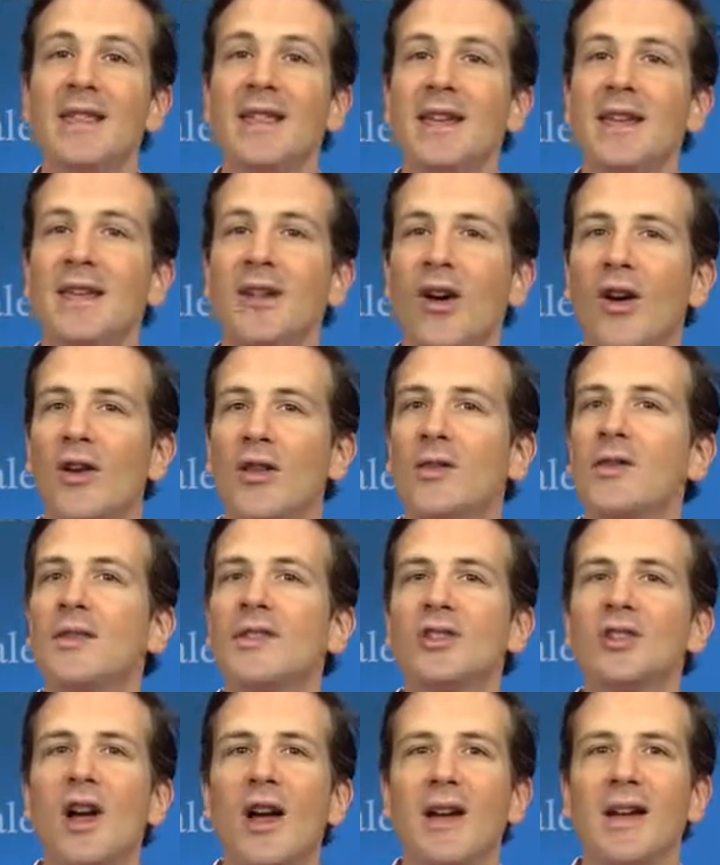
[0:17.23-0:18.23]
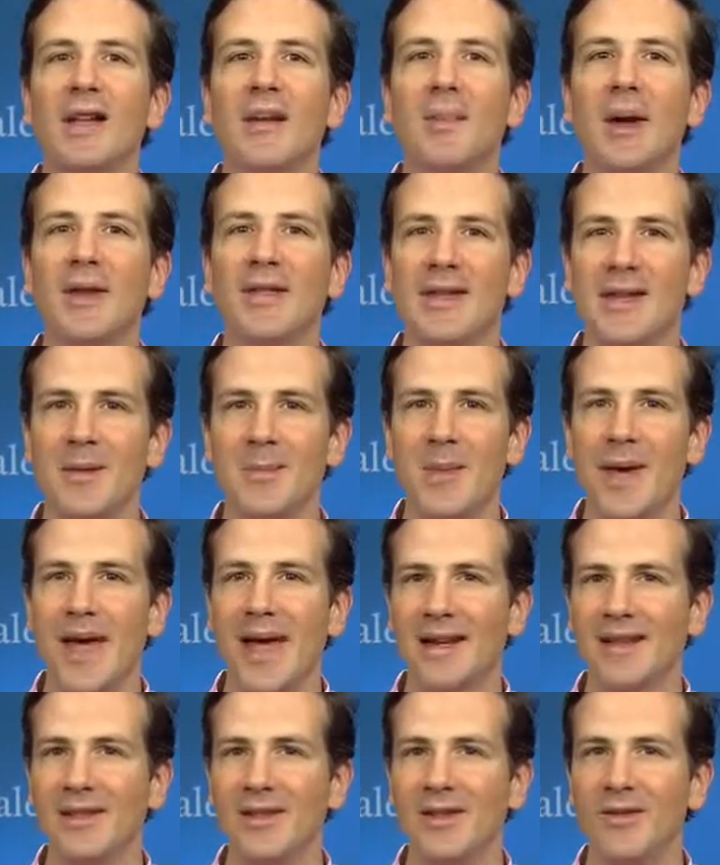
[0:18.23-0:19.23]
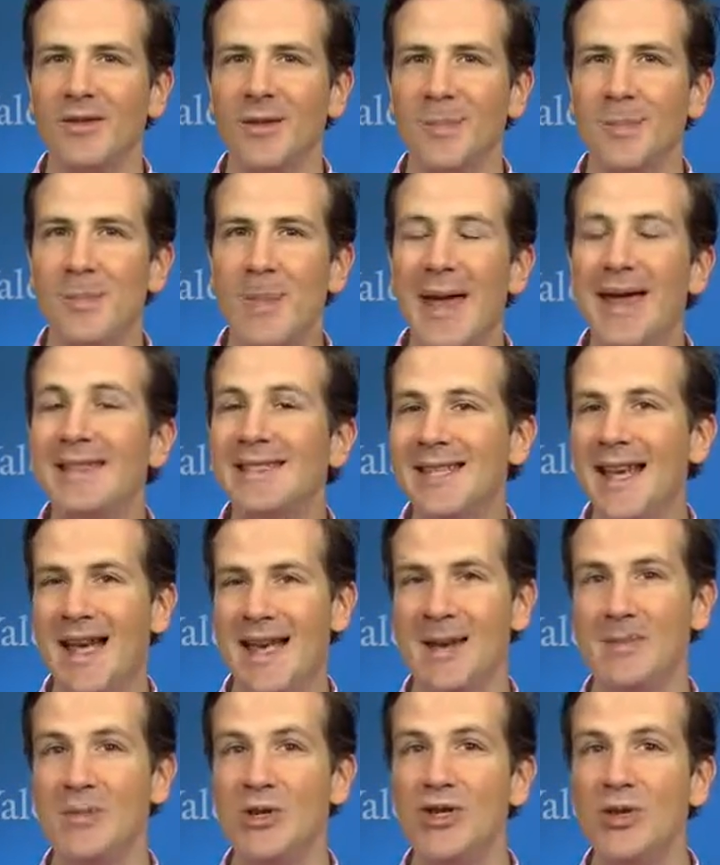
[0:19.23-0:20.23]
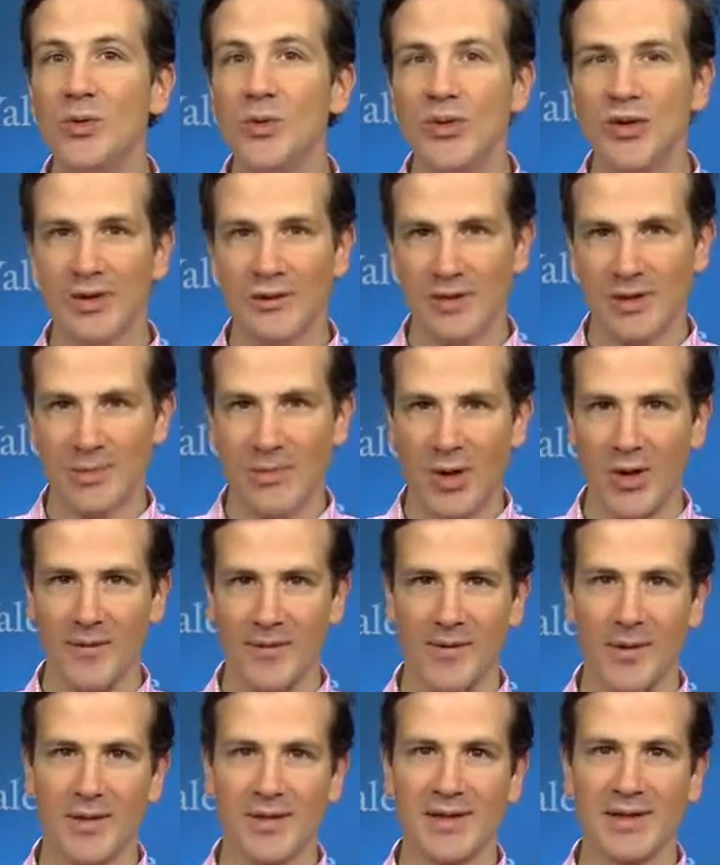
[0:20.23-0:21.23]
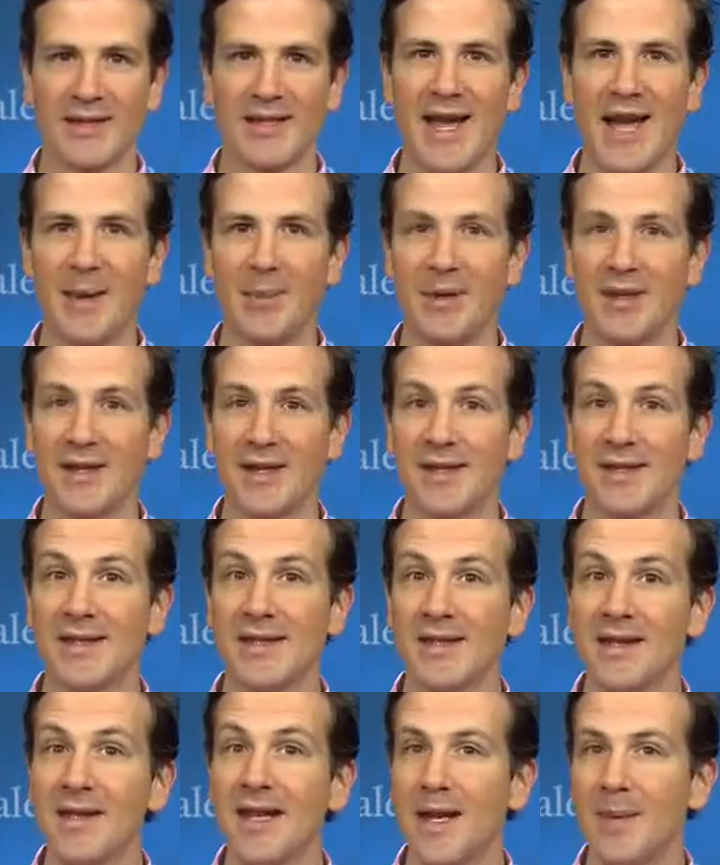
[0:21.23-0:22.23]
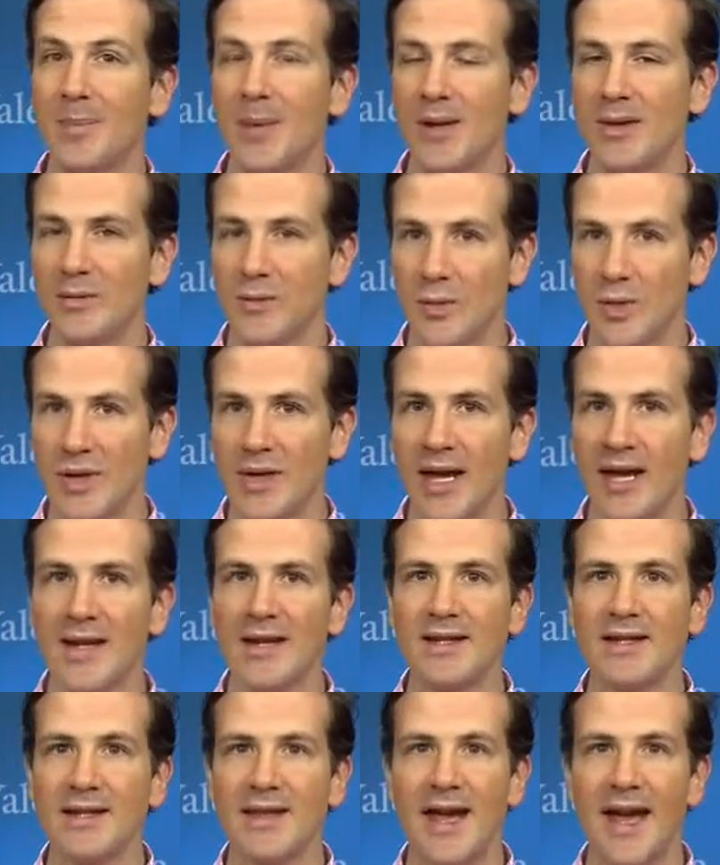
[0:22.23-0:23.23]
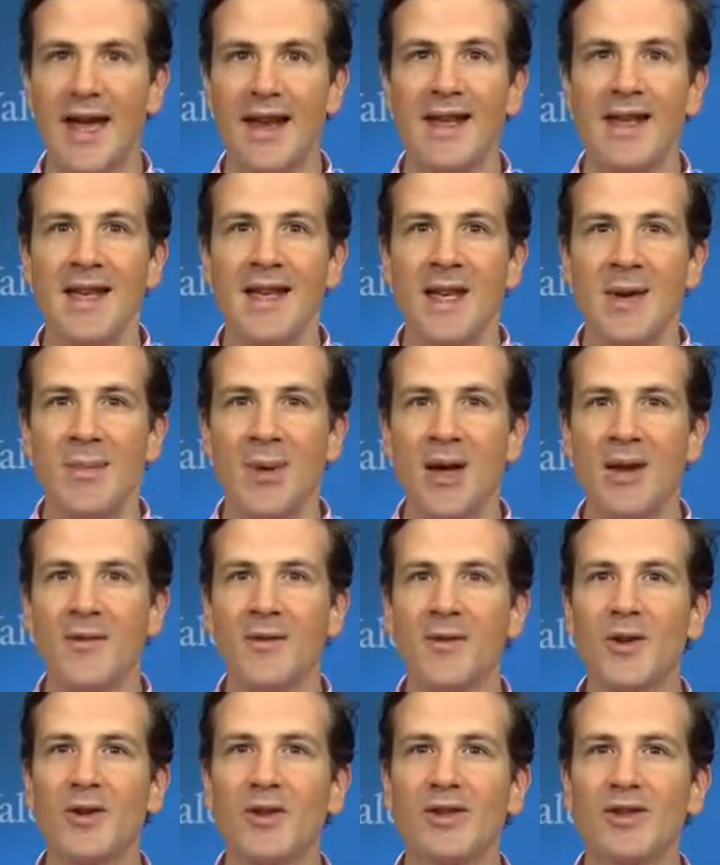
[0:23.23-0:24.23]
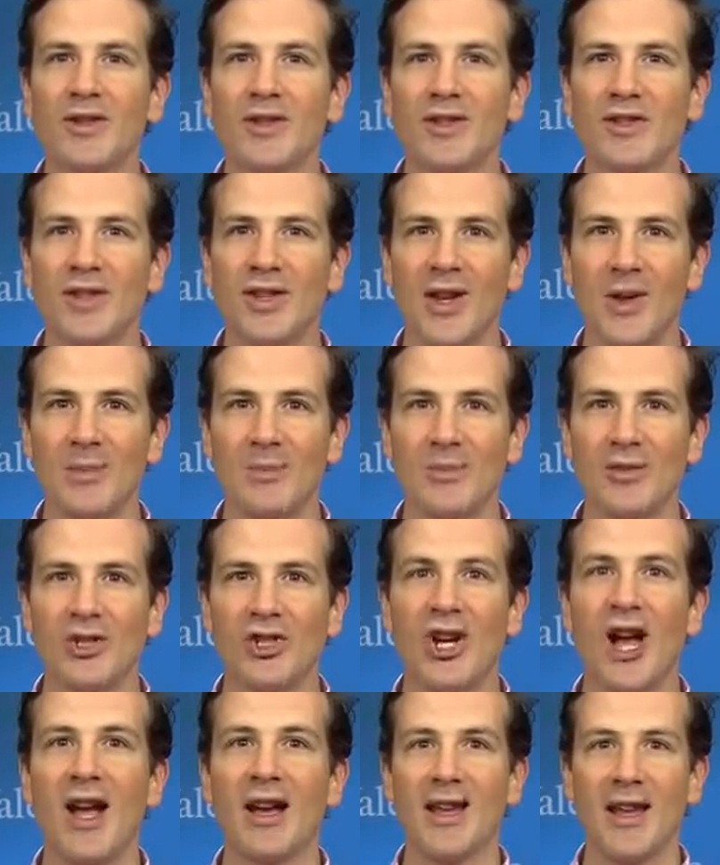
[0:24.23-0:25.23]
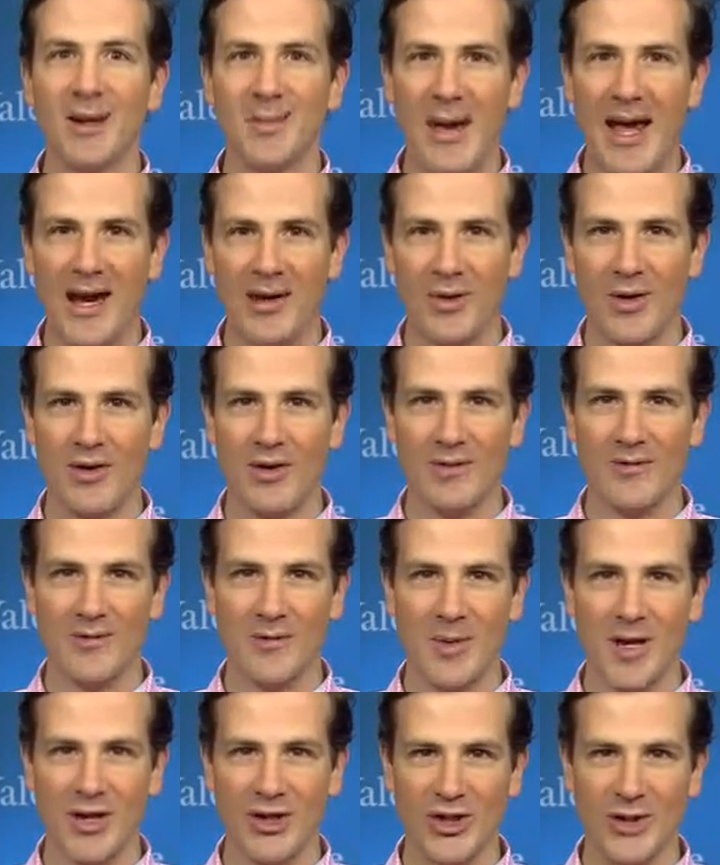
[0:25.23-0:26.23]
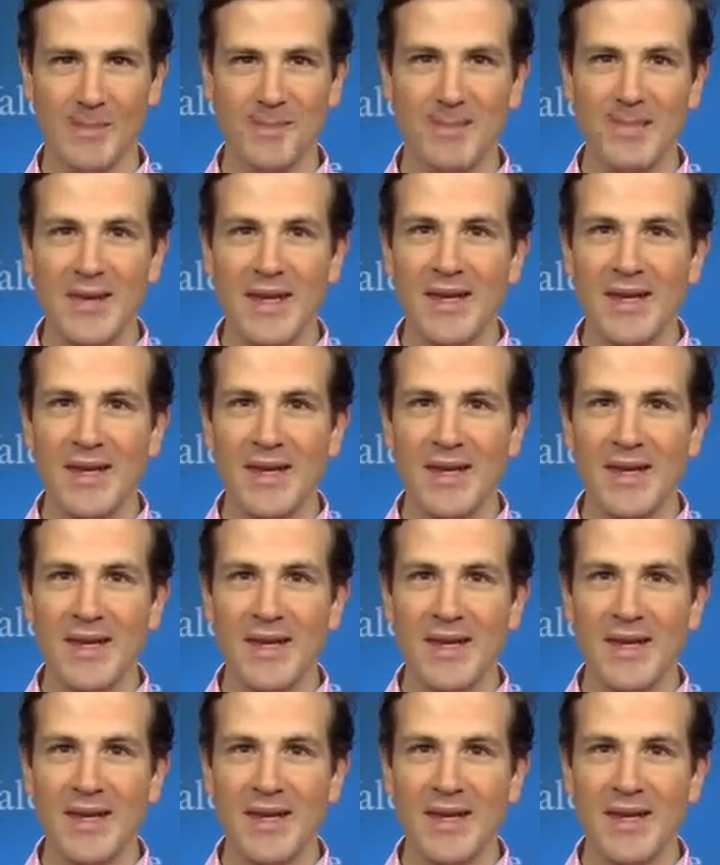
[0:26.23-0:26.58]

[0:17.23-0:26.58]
The article is talking about the impact of bedtime use of smartphones and tablets on sleep, and we'll get into that, but first, some shocking background information.